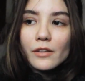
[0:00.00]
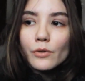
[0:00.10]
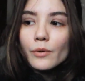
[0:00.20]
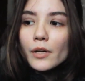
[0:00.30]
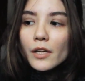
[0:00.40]

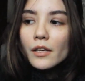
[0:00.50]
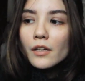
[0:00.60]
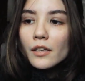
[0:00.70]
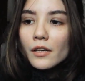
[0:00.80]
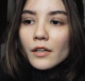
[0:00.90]
So
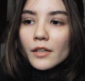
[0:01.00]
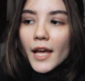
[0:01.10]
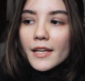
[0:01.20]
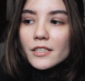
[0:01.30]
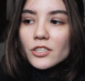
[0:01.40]

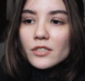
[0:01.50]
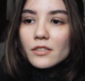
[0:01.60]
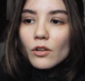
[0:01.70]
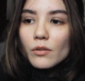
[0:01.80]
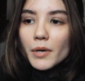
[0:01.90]
yeah, it's just
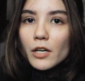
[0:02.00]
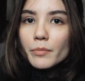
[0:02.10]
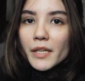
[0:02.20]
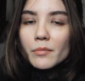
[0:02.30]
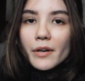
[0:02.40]
all
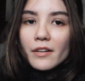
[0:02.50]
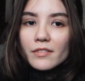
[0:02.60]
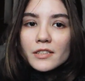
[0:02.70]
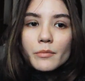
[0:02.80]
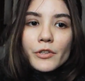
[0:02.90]
about being part of
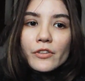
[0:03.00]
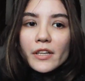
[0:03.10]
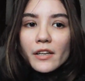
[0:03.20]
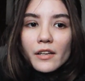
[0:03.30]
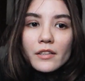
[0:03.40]
this
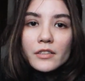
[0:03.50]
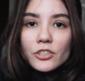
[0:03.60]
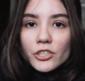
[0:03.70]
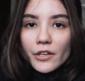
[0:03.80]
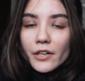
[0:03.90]
community and
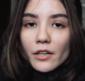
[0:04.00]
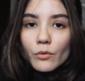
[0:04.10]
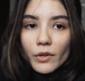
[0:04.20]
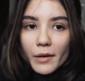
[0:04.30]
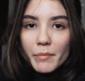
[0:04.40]

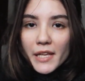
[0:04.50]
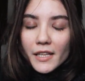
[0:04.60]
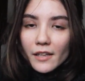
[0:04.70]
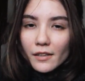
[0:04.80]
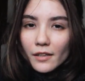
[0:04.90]
sharing what I'm
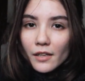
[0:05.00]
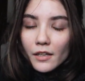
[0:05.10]
making